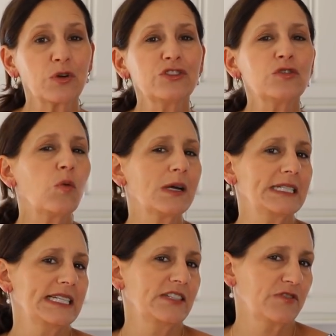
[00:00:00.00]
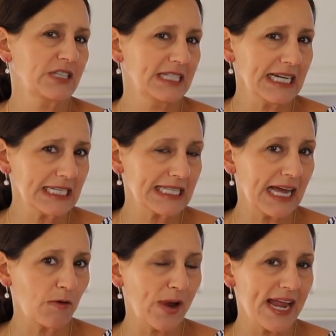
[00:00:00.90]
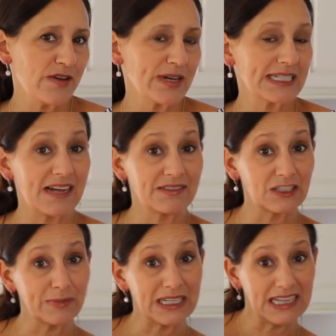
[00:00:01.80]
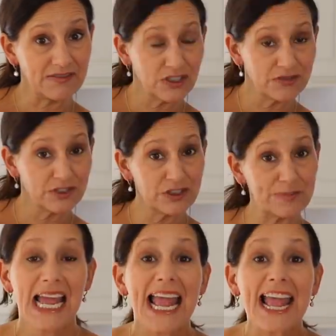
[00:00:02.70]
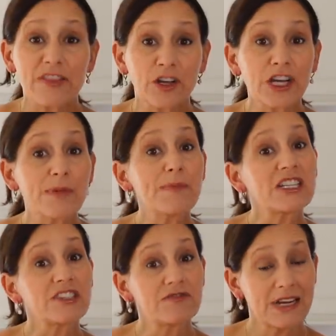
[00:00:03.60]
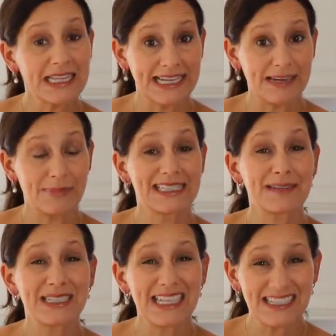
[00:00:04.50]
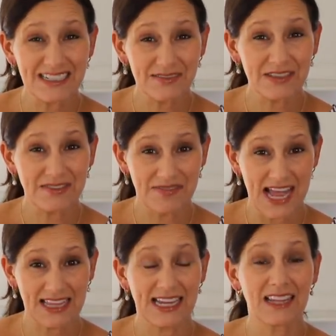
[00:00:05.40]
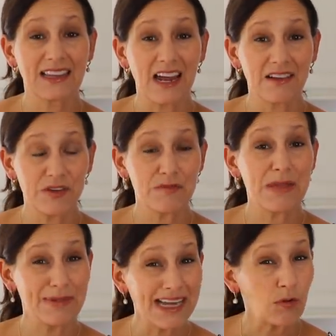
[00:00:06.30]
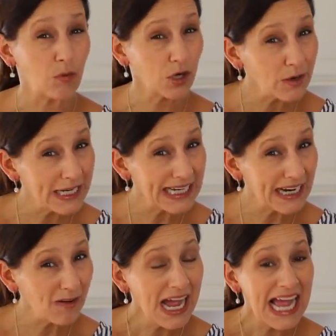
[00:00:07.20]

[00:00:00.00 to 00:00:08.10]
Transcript: we'll do quantities for six. That way you get to have a little bit of leftovers and they're gonna be budget friendly because I'm sensitive to the fact that a lot of you may be out of work right now.